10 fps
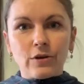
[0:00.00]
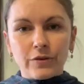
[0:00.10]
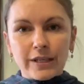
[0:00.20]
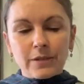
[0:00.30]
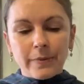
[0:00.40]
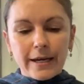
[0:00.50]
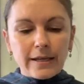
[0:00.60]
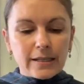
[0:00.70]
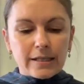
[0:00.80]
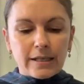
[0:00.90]
of his
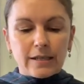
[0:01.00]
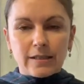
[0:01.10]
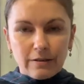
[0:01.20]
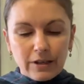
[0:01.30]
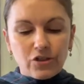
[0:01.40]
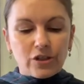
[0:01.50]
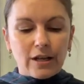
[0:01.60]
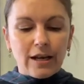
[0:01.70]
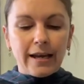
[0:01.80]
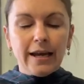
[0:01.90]
paintings
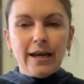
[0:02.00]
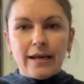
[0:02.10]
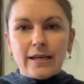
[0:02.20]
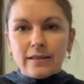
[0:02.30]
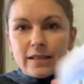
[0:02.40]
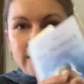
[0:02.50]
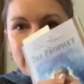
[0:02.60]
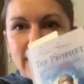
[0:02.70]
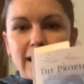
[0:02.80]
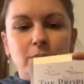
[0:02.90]
originally. In this
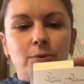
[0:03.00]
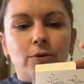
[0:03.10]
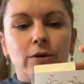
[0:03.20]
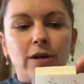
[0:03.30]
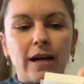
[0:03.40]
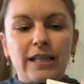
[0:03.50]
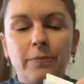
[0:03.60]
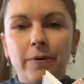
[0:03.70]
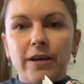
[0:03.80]
guidebook, at